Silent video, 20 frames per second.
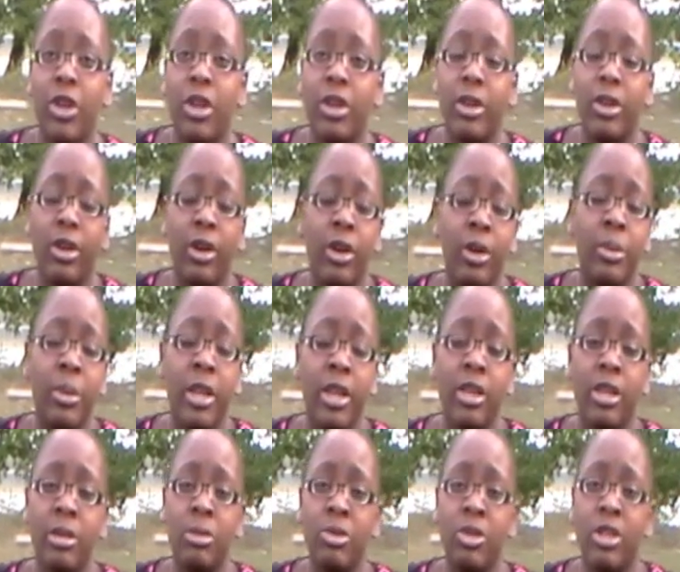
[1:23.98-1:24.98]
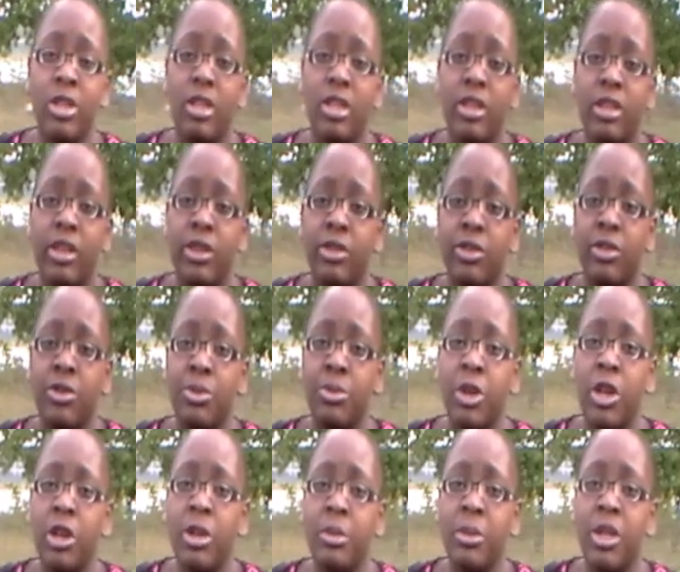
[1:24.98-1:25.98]
There aren't many community centers and
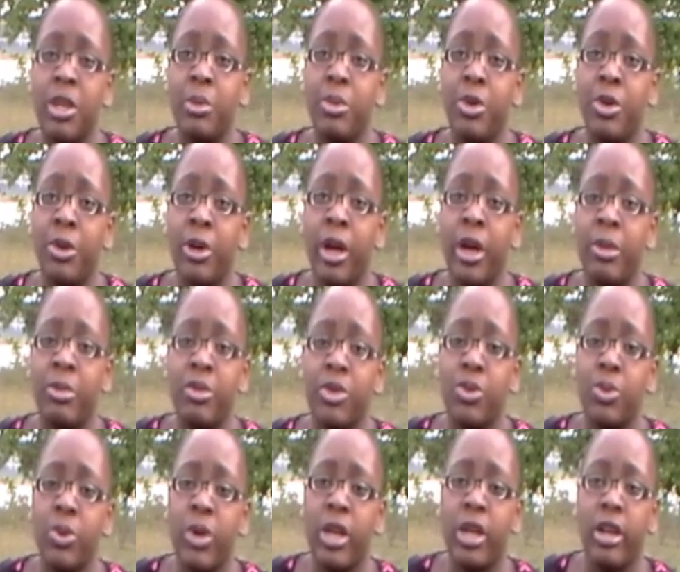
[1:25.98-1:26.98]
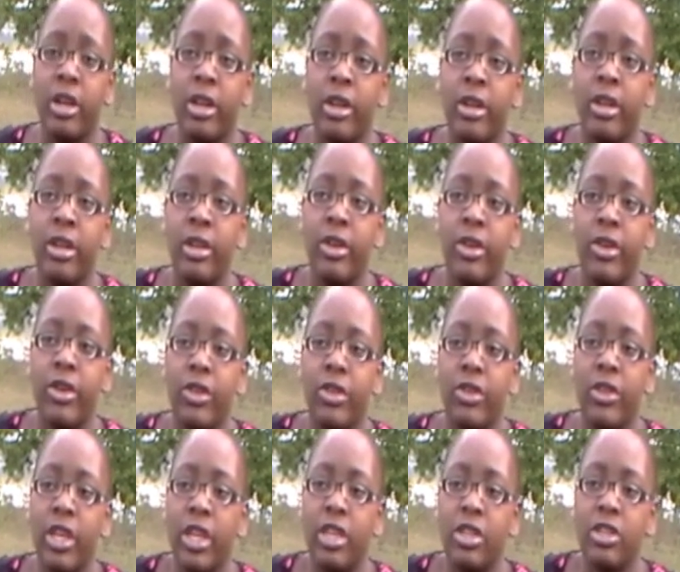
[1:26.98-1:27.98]
aren't many programs where
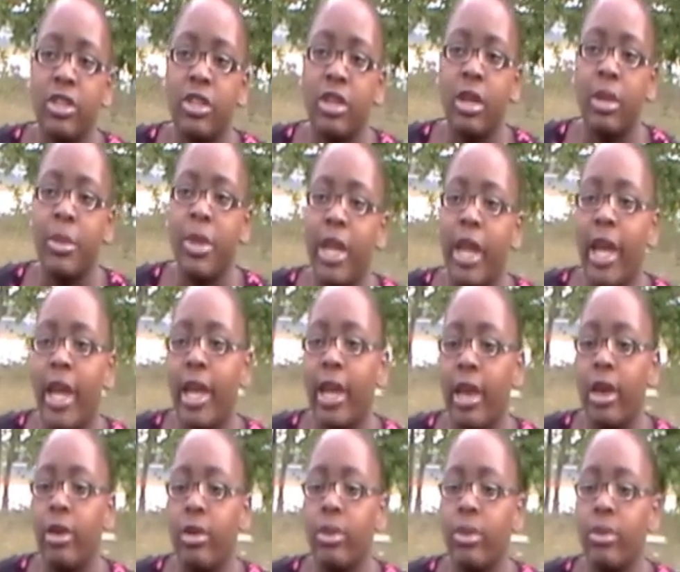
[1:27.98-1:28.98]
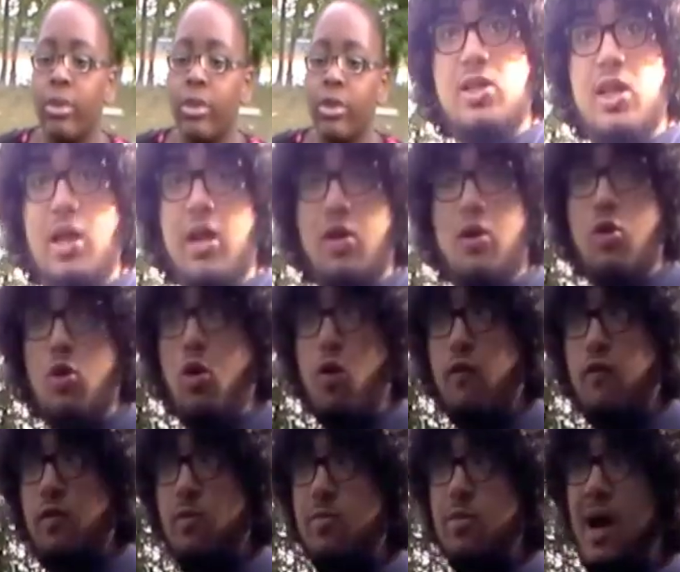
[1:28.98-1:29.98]
they can just come and hang out. They
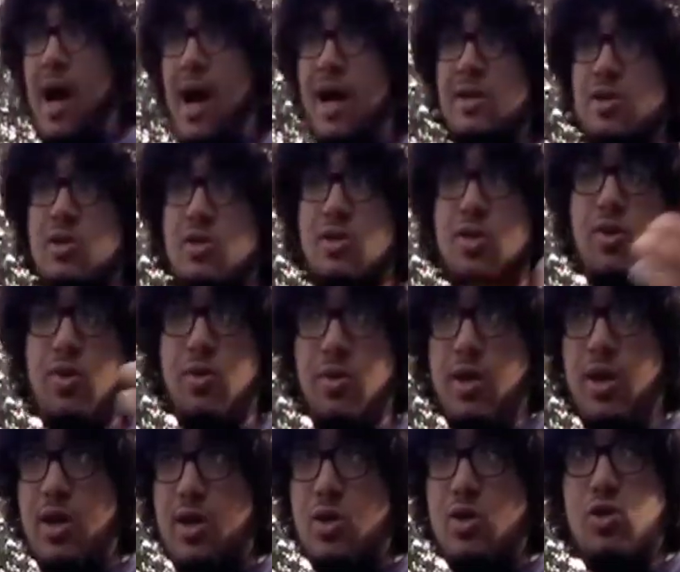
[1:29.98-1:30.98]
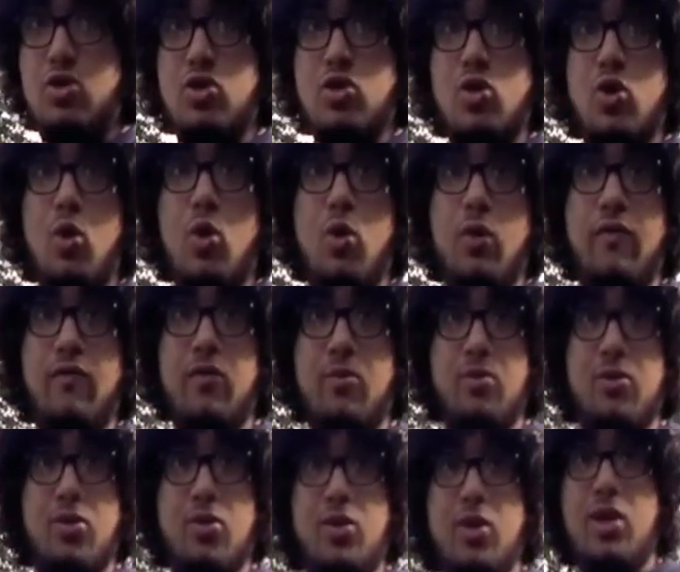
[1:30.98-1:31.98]
go from 9 to 3 to school, and
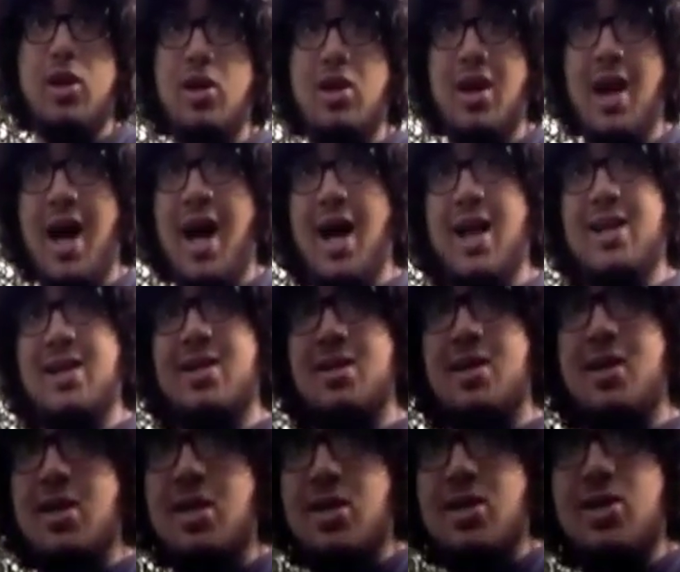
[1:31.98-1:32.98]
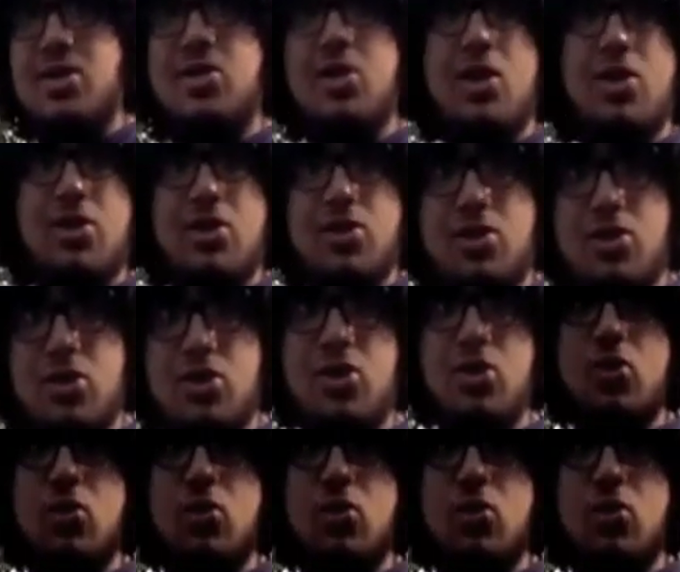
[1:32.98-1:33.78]
from 3 to 9, there's nothing to